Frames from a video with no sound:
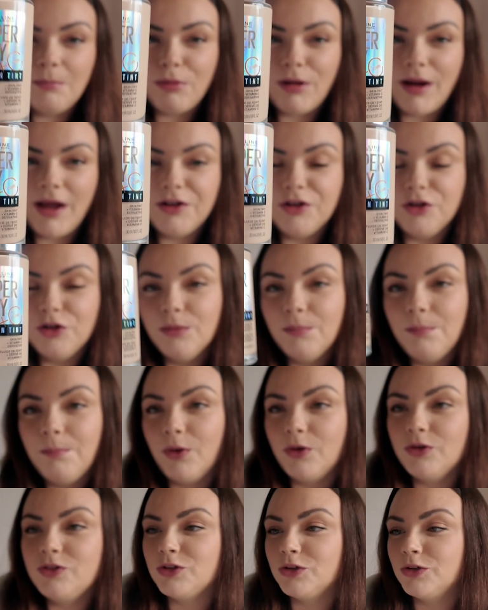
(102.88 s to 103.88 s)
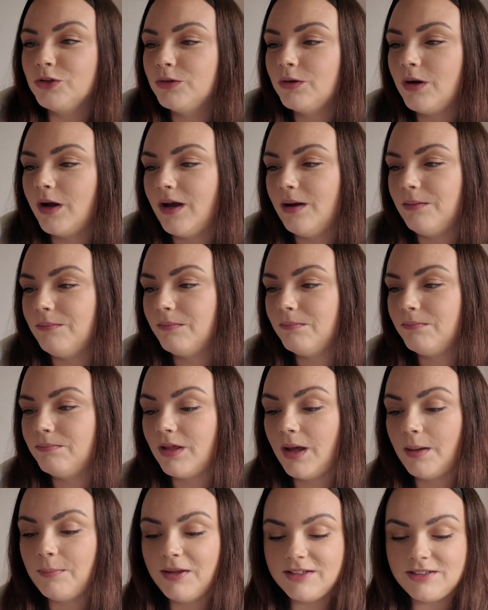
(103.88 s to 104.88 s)
brand new bottle that
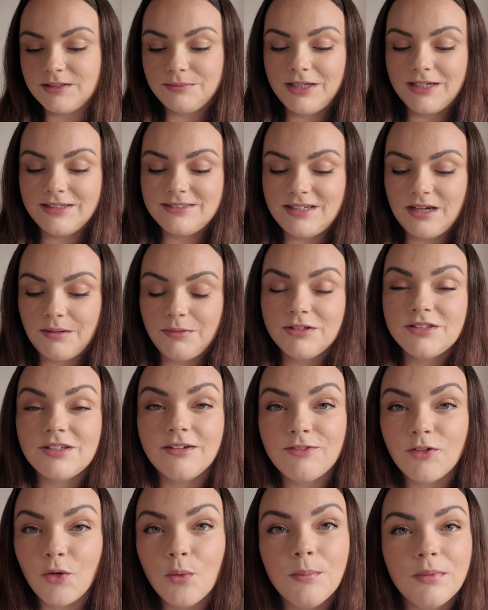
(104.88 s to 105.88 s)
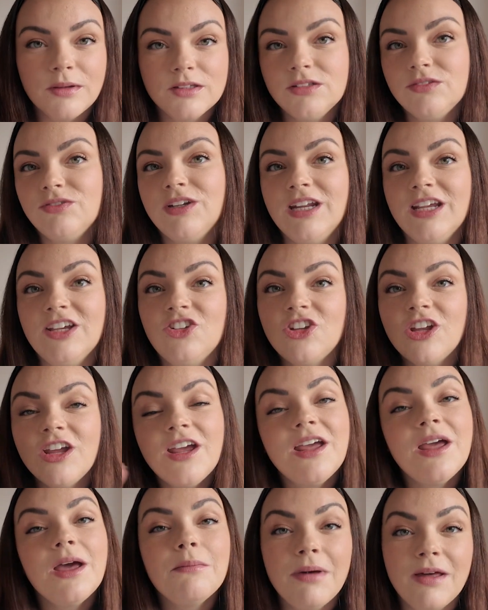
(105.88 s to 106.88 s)
I picked up yesterday because I've almost finished
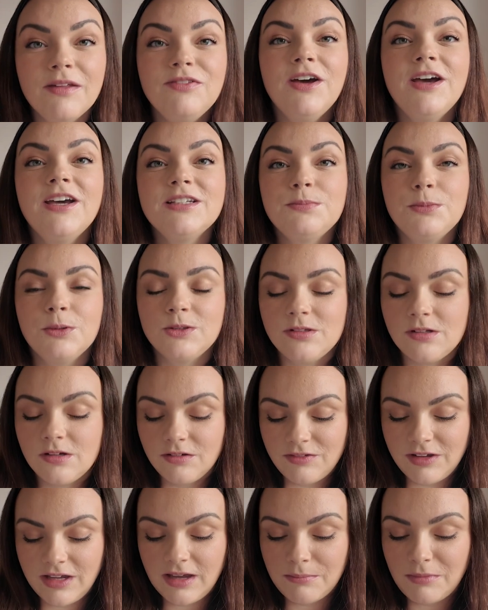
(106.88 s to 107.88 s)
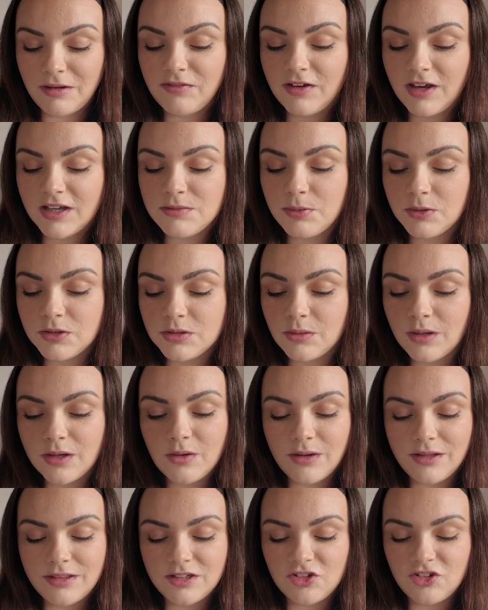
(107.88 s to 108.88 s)
my first bottle of it. My first bottle I
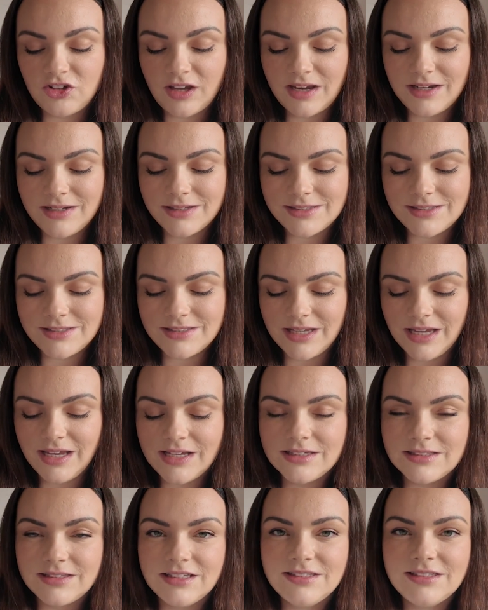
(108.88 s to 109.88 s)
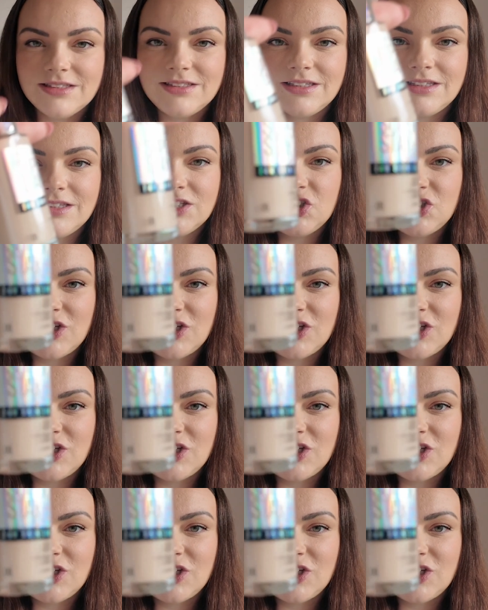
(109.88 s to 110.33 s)
got in the shade 6. This is in the